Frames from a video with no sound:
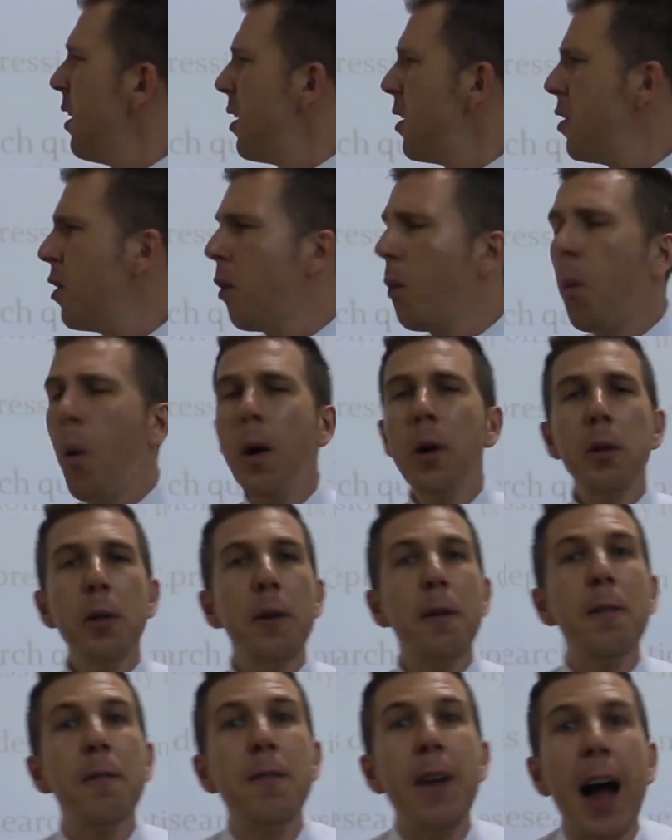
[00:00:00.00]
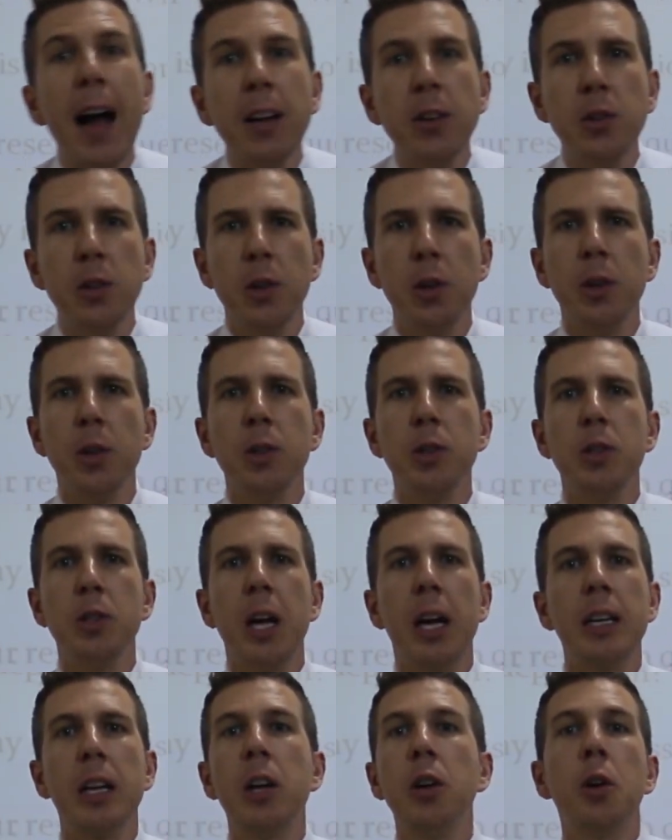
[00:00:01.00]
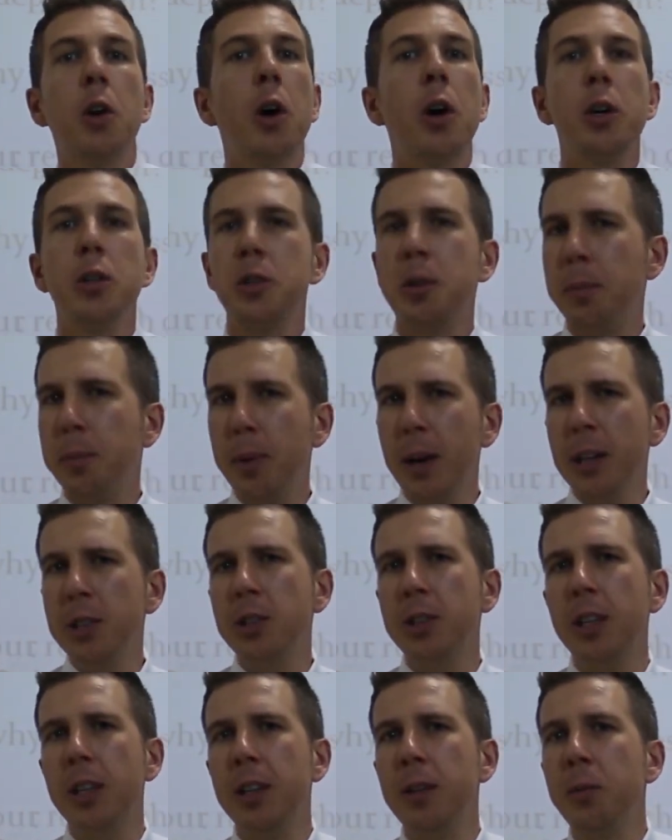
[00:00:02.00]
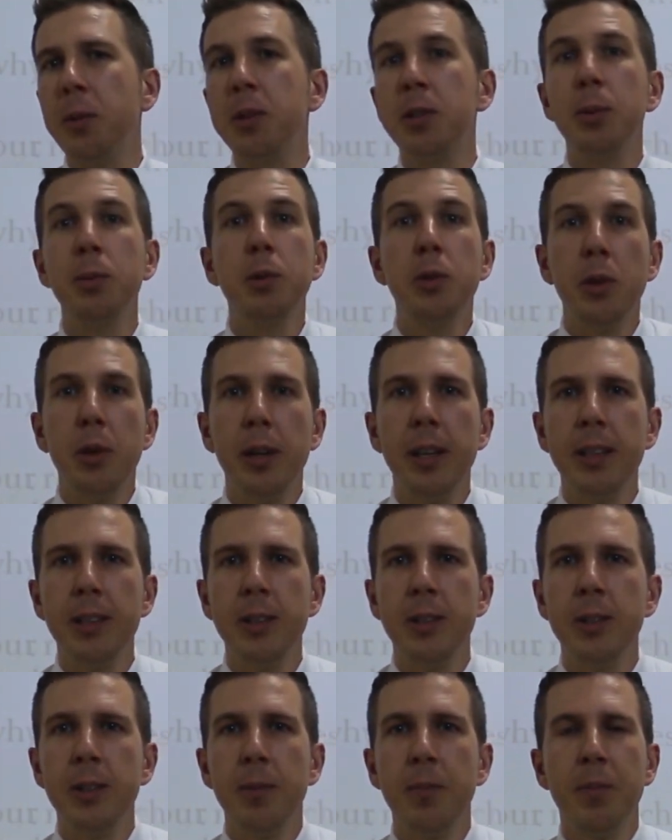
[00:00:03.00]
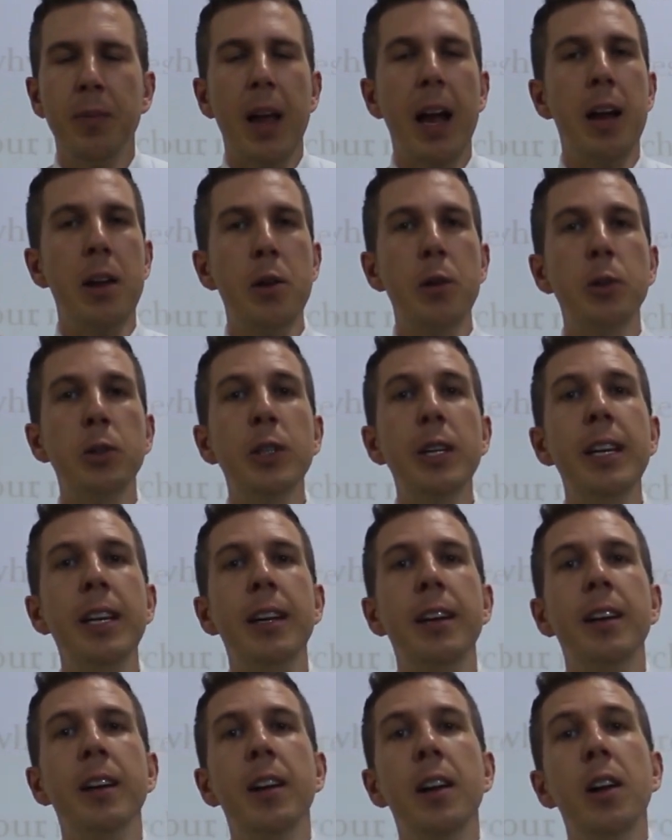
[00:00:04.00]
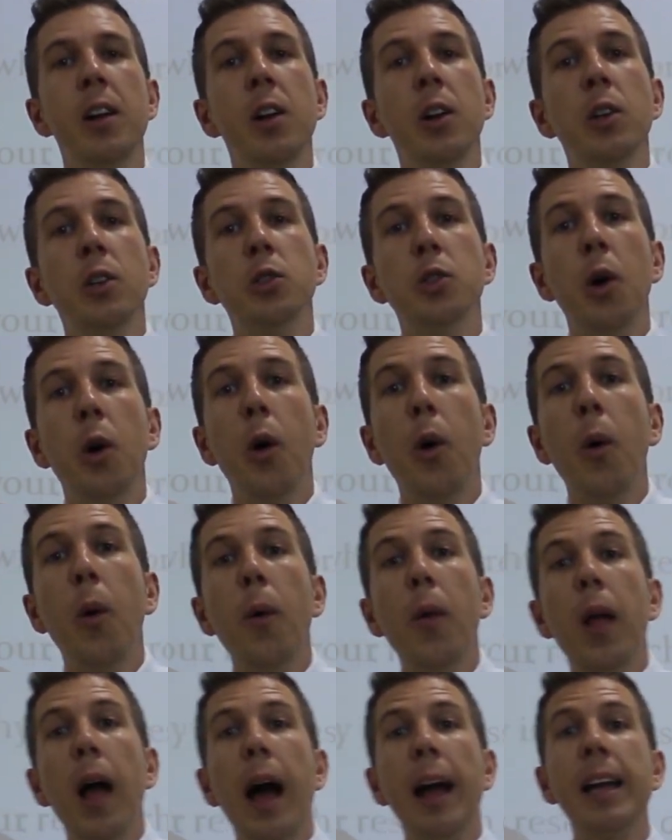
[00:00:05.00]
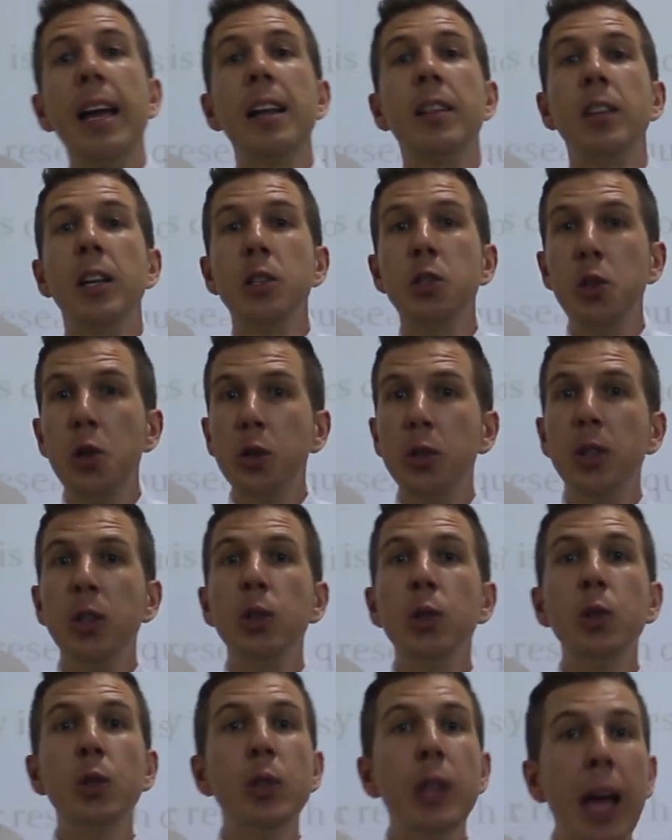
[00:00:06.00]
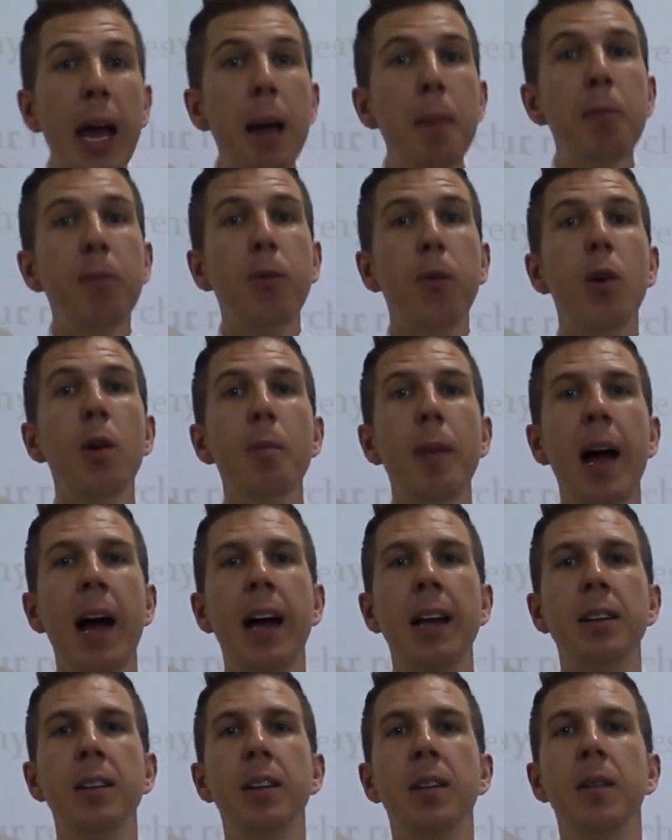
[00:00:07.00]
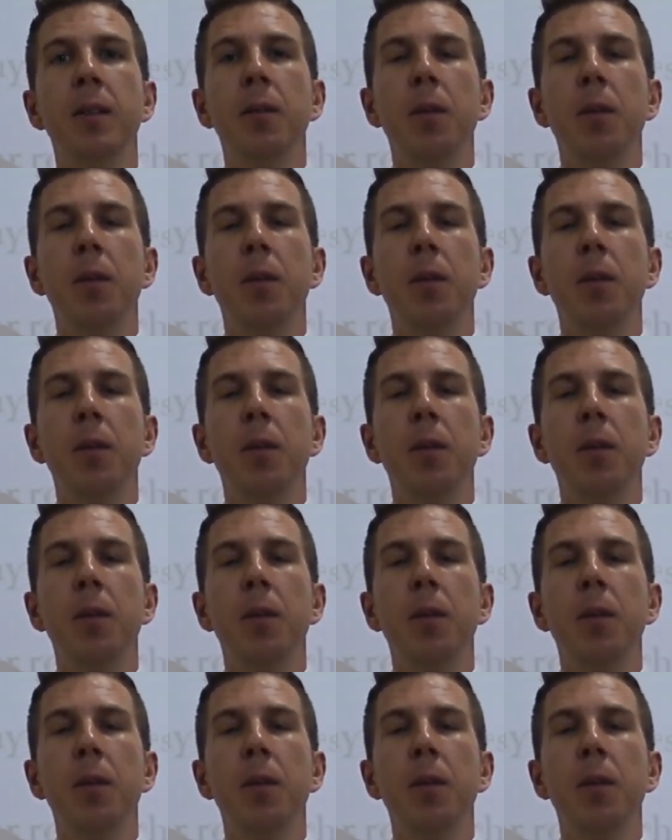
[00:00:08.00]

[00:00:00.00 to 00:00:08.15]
what are the factors that can cause depression with some students at UC. So again, let's use the same format.